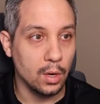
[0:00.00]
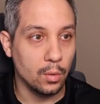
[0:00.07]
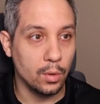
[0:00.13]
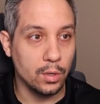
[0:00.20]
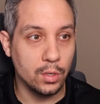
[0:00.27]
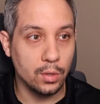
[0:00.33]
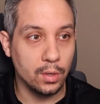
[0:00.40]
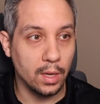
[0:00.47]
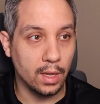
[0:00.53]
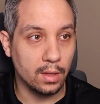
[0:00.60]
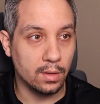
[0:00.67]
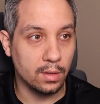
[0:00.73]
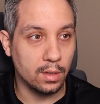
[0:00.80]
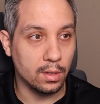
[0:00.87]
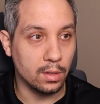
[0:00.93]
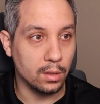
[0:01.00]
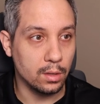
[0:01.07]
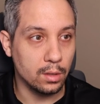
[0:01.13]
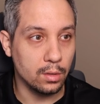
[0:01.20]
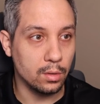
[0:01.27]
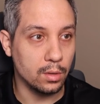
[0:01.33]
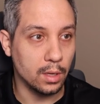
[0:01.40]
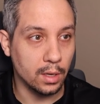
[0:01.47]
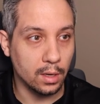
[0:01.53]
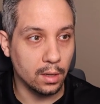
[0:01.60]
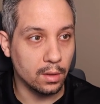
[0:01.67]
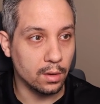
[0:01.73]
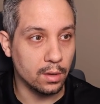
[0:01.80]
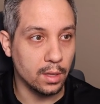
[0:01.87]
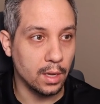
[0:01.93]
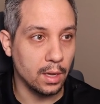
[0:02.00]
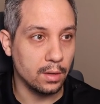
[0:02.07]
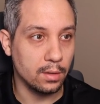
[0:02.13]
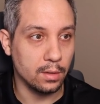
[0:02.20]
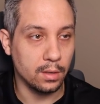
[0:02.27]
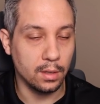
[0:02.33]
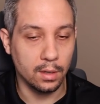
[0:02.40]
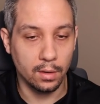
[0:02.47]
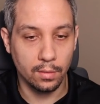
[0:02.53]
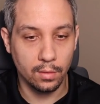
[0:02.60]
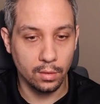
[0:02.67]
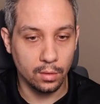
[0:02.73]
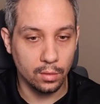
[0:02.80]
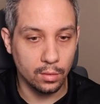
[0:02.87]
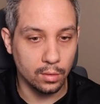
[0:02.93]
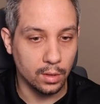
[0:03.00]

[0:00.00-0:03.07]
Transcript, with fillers: which you can still include like other classes here if you,